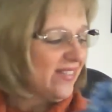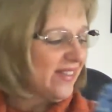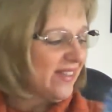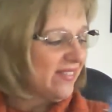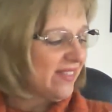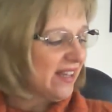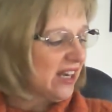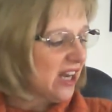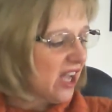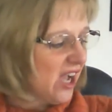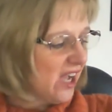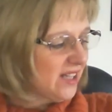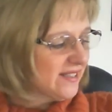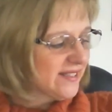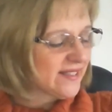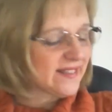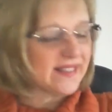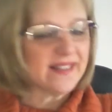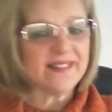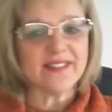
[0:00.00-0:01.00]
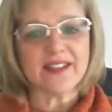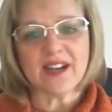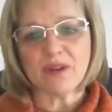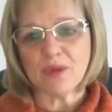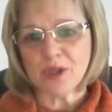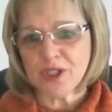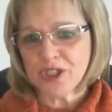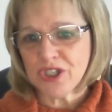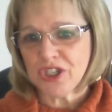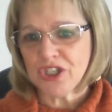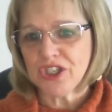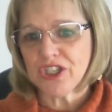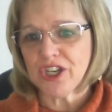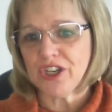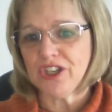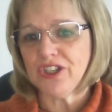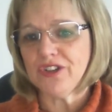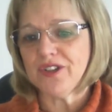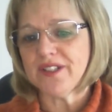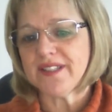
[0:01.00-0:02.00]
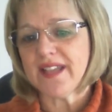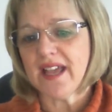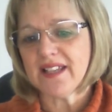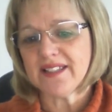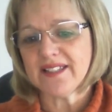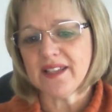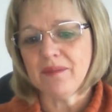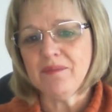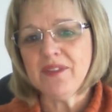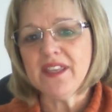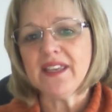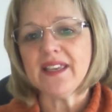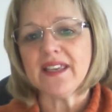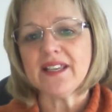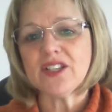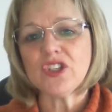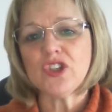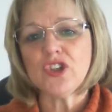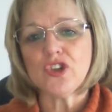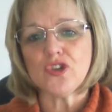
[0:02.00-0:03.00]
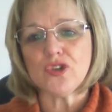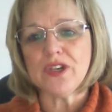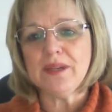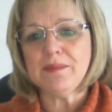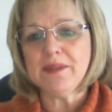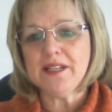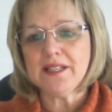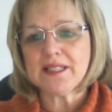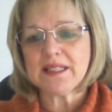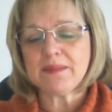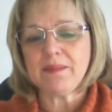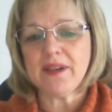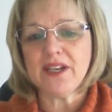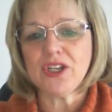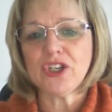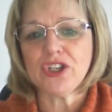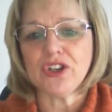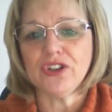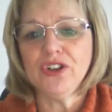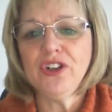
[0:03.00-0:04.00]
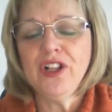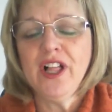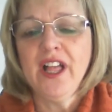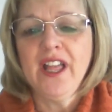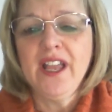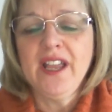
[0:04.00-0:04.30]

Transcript: then the last thing that I want to show you is something extremely special